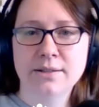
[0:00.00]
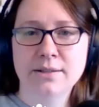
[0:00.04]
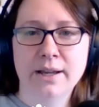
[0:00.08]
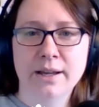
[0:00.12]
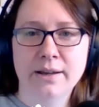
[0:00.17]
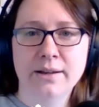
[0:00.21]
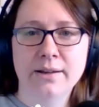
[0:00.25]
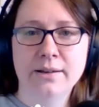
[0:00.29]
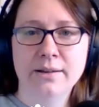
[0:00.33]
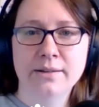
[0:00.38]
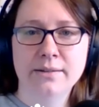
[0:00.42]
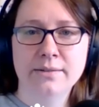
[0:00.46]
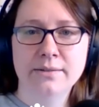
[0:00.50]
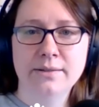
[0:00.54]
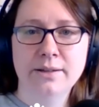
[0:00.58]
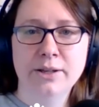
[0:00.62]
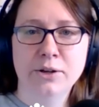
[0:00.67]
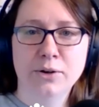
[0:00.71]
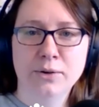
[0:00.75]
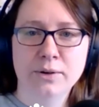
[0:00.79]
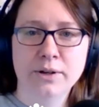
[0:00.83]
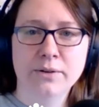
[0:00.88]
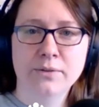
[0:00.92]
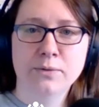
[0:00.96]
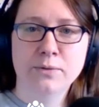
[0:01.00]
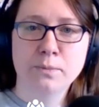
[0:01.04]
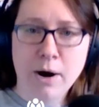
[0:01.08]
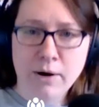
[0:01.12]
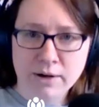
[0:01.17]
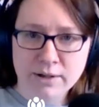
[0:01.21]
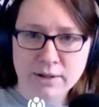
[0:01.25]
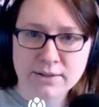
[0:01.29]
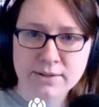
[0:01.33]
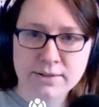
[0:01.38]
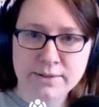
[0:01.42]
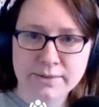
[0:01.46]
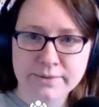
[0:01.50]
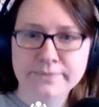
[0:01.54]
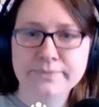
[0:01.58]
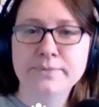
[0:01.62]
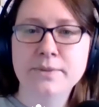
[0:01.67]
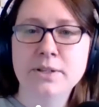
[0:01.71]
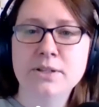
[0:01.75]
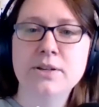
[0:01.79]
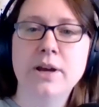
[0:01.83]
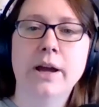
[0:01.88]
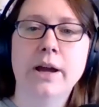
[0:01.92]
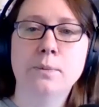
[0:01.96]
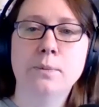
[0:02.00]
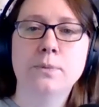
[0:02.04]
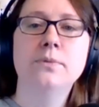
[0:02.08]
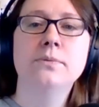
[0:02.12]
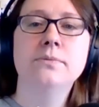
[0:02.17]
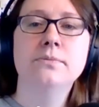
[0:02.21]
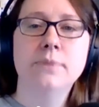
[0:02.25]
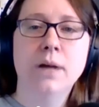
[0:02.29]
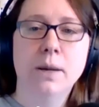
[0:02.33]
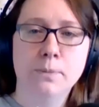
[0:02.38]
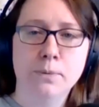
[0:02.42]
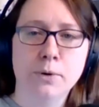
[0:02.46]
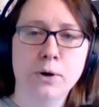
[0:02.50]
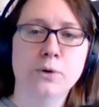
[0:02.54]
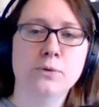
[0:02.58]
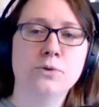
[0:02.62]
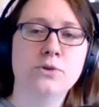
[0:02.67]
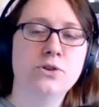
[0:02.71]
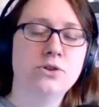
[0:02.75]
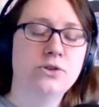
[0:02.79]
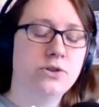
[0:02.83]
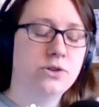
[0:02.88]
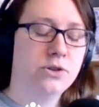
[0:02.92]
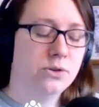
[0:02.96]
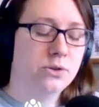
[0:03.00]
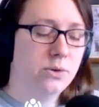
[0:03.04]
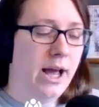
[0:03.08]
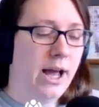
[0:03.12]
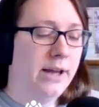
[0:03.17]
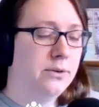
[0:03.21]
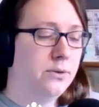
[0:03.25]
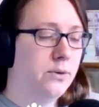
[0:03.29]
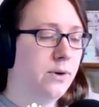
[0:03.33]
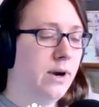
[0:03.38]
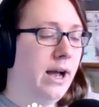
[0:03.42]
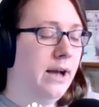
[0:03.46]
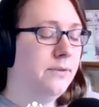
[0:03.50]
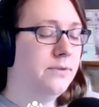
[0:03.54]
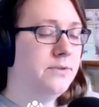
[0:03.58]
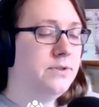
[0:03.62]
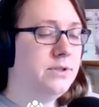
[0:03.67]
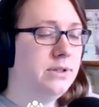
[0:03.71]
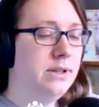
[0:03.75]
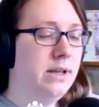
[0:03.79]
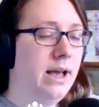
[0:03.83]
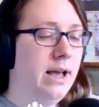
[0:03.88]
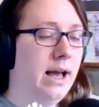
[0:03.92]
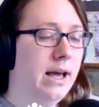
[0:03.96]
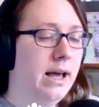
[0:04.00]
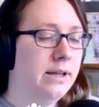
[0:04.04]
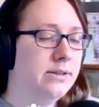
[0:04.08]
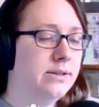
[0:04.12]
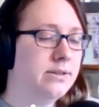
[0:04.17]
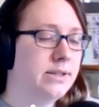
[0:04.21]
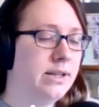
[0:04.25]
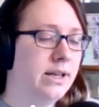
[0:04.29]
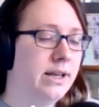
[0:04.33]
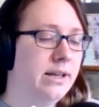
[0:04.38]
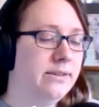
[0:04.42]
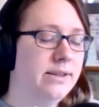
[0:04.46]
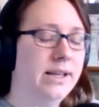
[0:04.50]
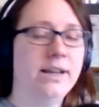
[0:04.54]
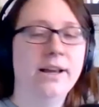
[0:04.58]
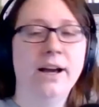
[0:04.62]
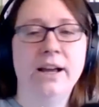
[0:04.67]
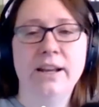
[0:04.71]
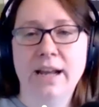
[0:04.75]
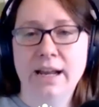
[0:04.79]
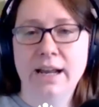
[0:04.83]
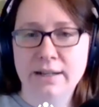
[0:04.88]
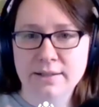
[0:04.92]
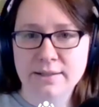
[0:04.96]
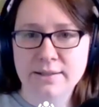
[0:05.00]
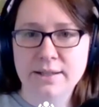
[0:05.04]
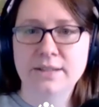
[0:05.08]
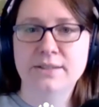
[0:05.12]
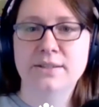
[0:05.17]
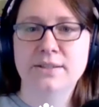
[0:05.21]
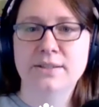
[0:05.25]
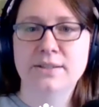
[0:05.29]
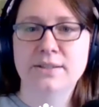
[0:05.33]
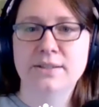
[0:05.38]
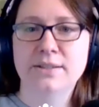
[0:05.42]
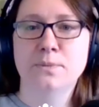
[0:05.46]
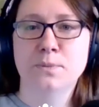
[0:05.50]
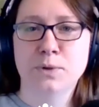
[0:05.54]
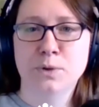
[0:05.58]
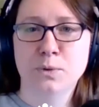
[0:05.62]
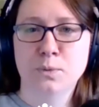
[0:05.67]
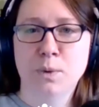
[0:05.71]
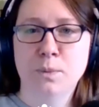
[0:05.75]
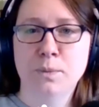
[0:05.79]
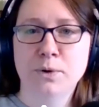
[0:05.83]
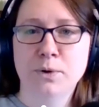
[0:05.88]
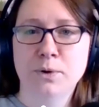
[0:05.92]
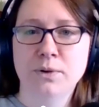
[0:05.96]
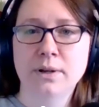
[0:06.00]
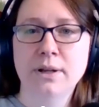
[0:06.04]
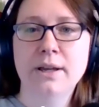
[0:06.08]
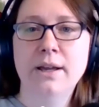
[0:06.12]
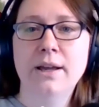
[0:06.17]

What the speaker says: you know, kind of Morris type approach to handcraft. And they kind of had a schism with a woman